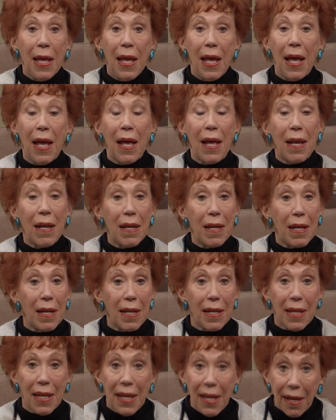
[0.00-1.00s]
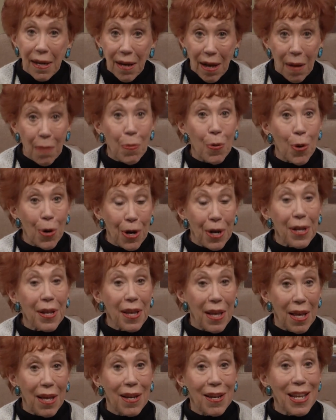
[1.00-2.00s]
and he got born
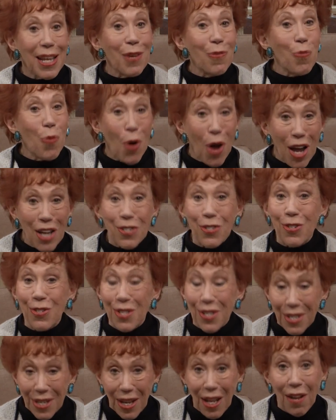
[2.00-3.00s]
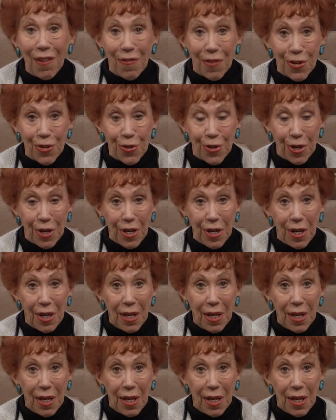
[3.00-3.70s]
again. He had watched the television